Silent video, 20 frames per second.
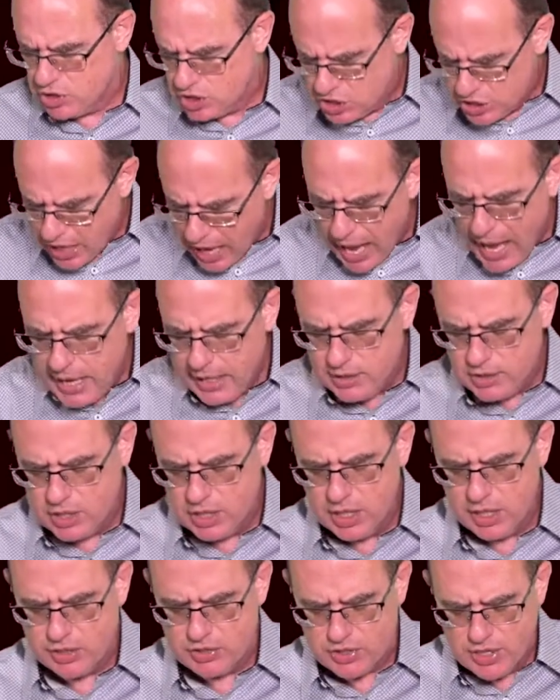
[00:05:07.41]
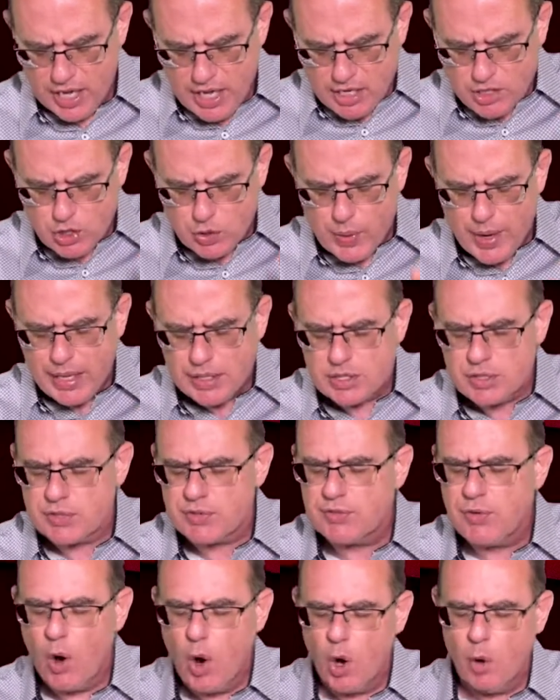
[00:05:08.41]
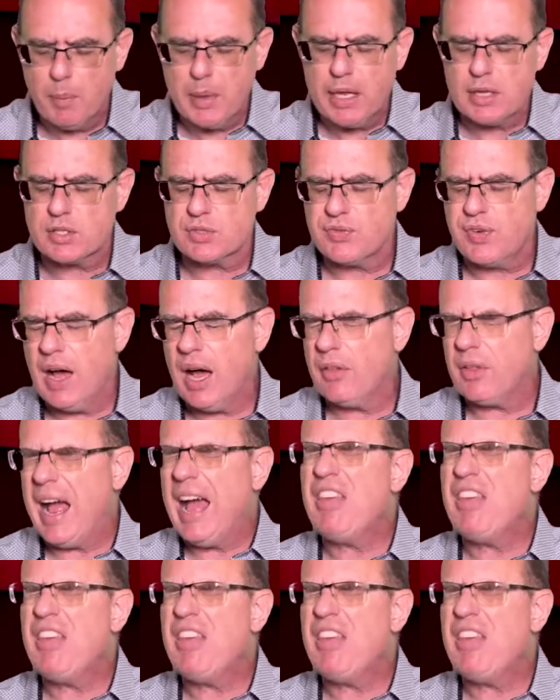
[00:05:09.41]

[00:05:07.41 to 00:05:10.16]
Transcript: changing us, transforming us, Father.